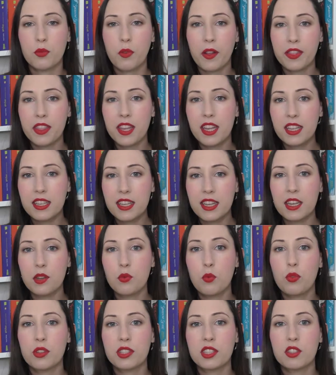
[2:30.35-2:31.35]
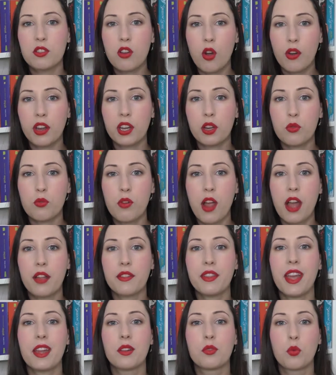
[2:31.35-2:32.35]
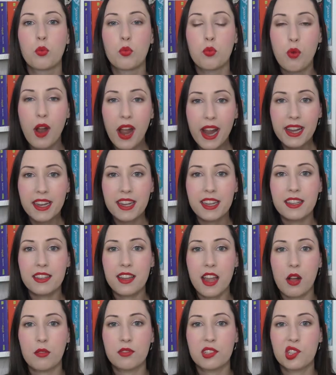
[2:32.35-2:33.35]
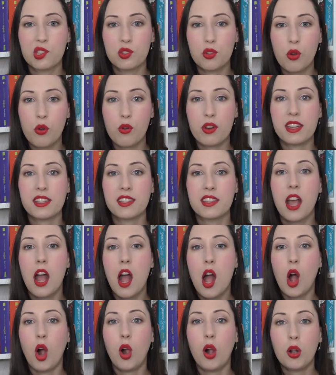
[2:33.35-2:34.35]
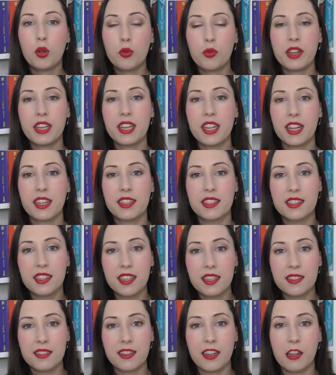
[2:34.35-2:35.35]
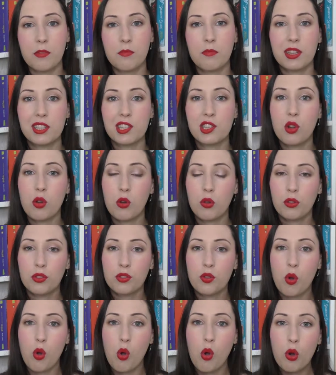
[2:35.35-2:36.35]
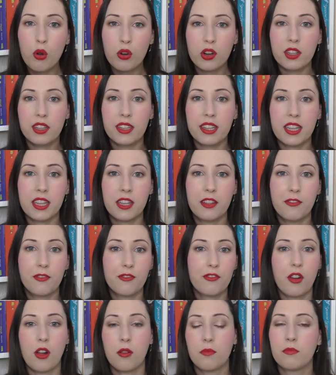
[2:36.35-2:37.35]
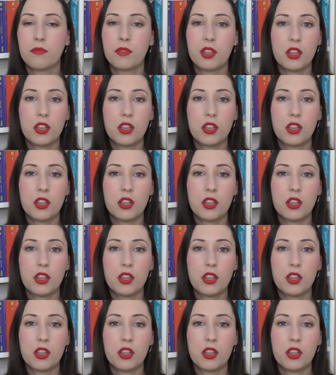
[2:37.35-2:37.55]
What they did was going around and writing down stories already existing but told orally from,